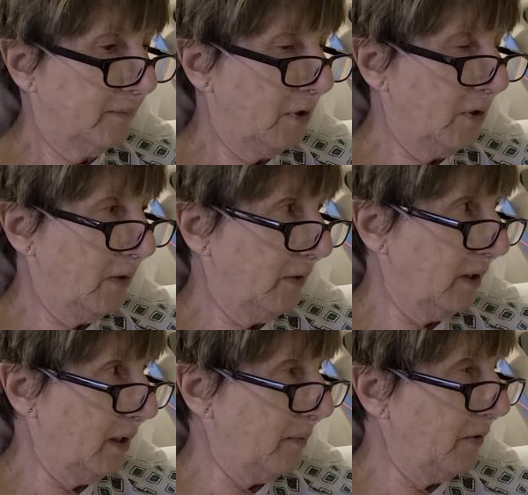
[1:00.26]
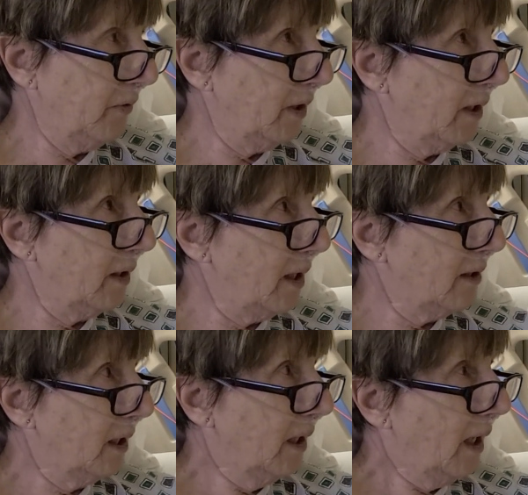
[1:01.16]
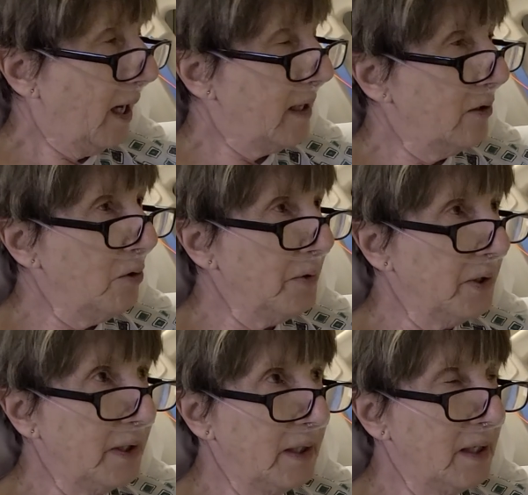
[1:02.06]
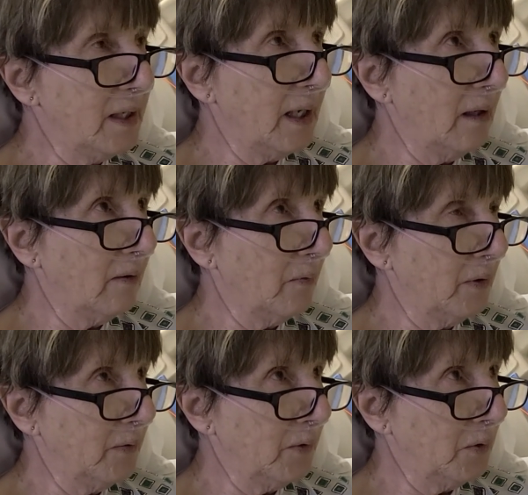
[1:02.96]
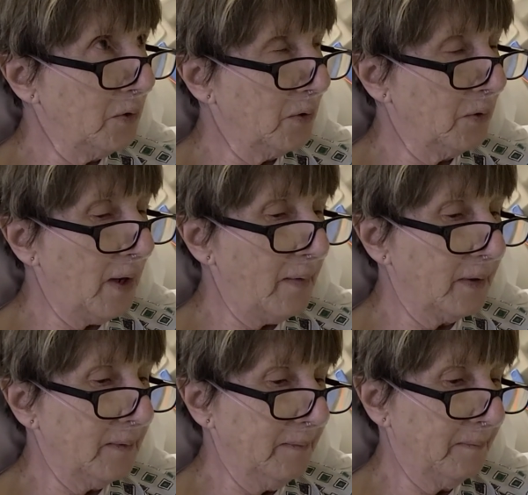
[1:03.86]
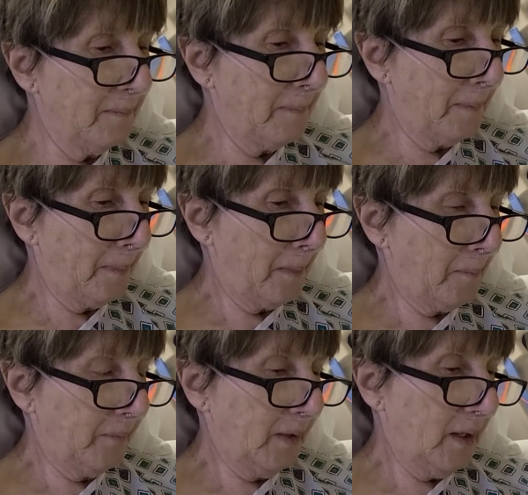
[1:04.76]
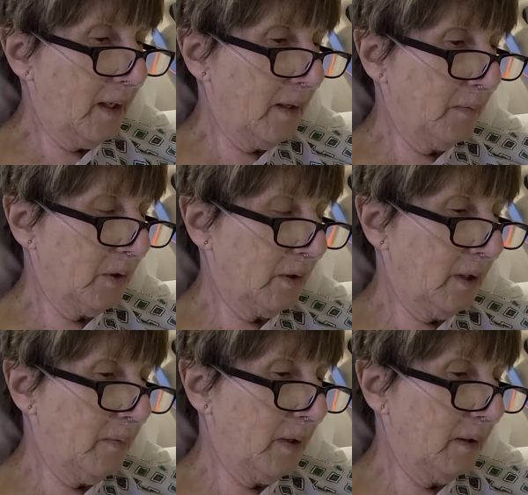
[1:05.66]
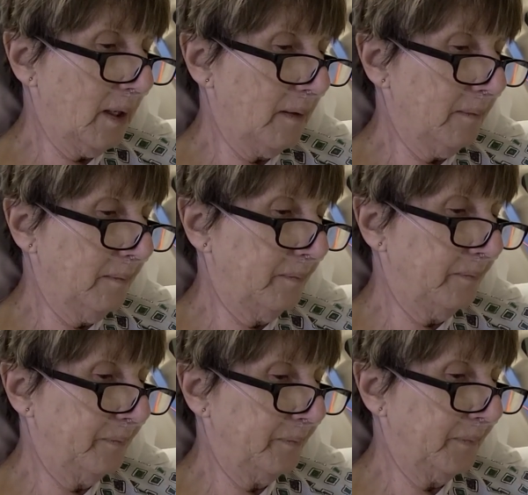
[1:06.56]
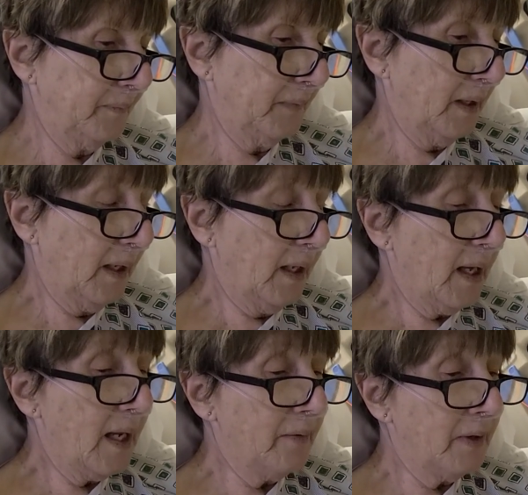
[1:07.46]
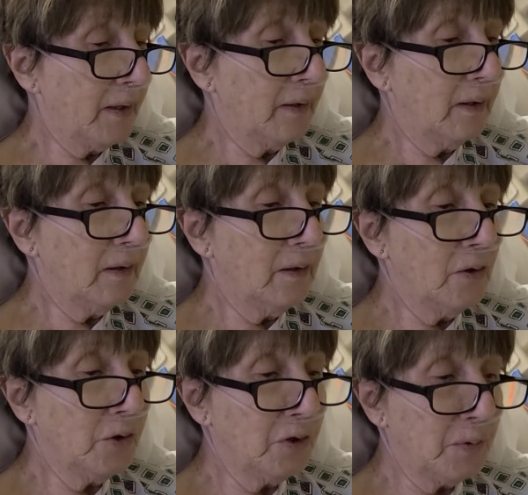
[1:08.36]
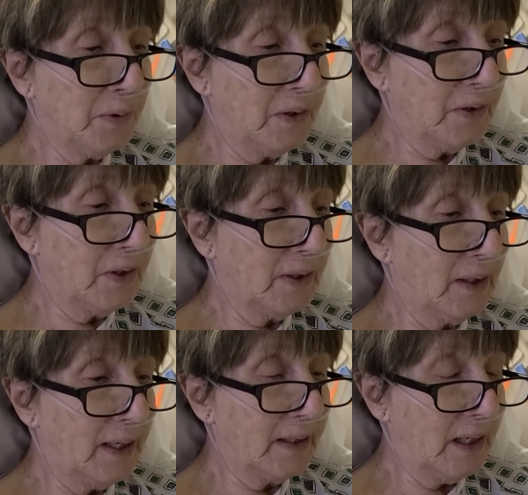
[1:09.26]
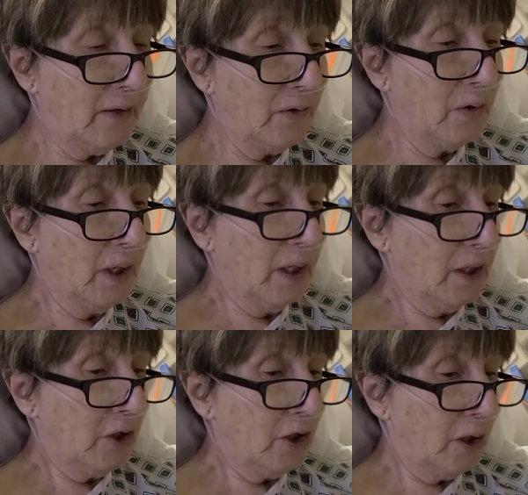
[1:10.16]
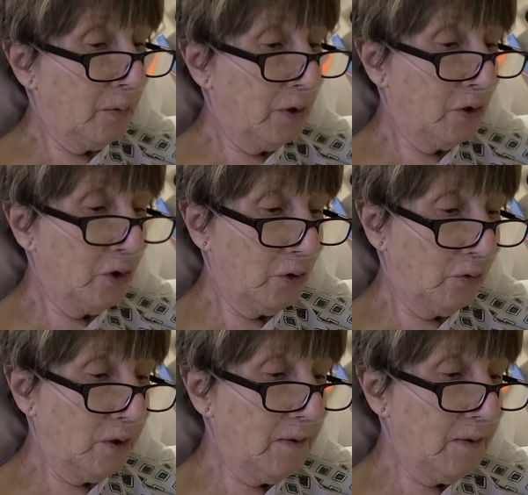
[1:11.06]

You're never gonna let me forget that. I didn't know it was a stinging nettle. I wouldn't have told you to grab it. I am sorry about that. Anyway, those are experiences I'd like to have you share with your children.